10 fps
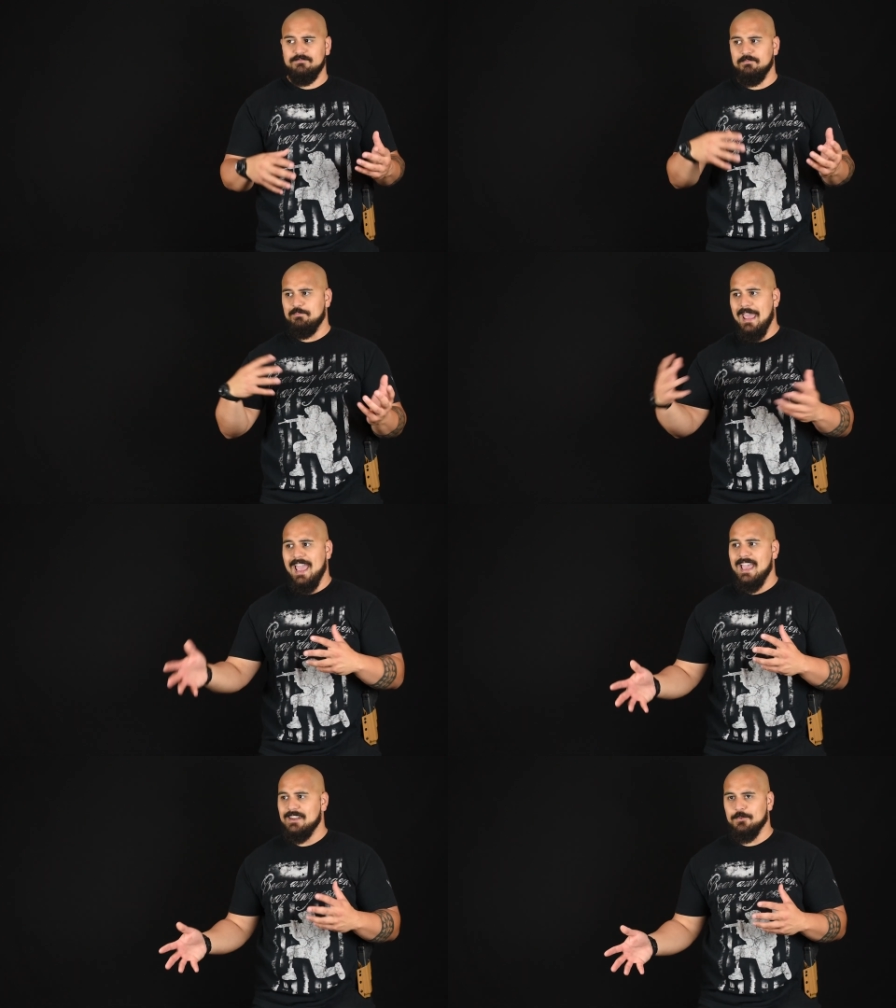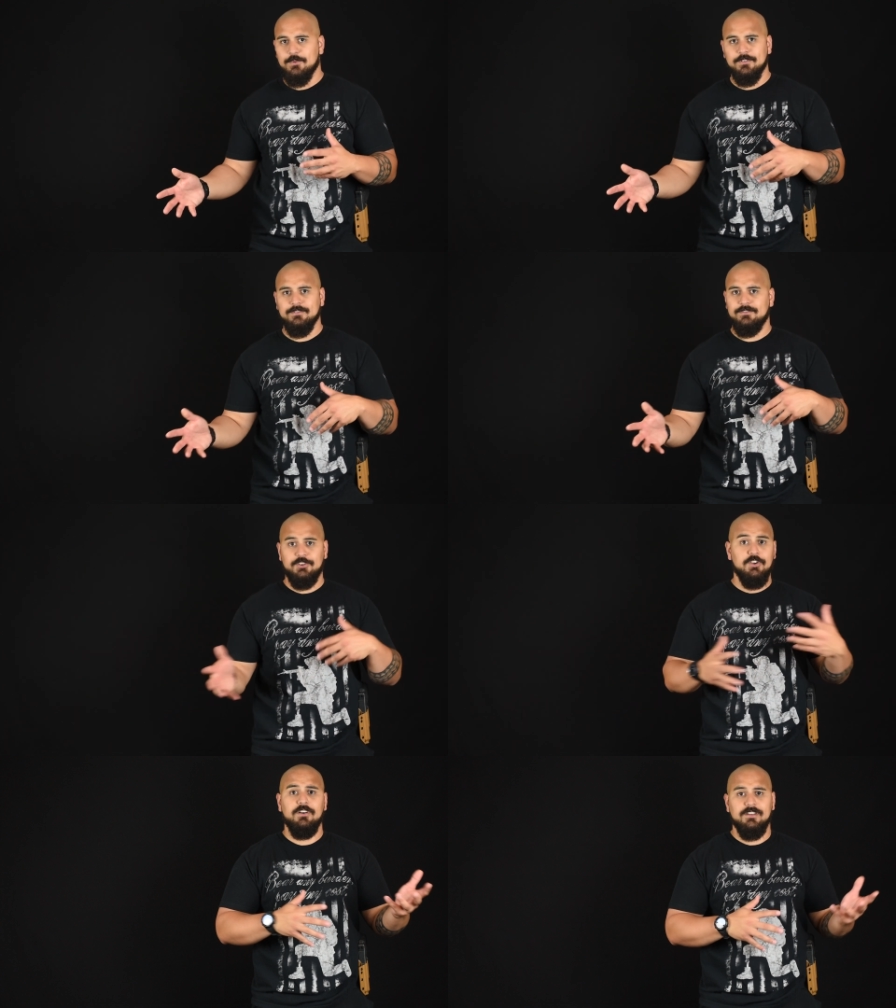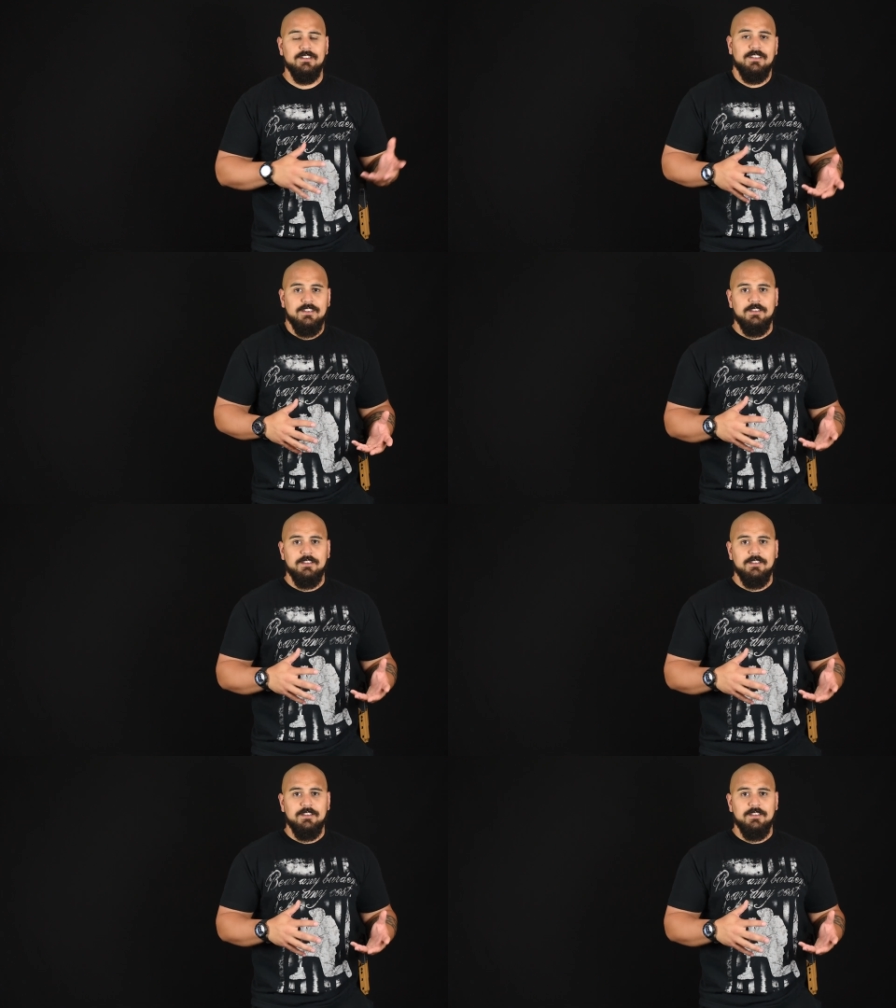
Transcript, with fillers: bad or good.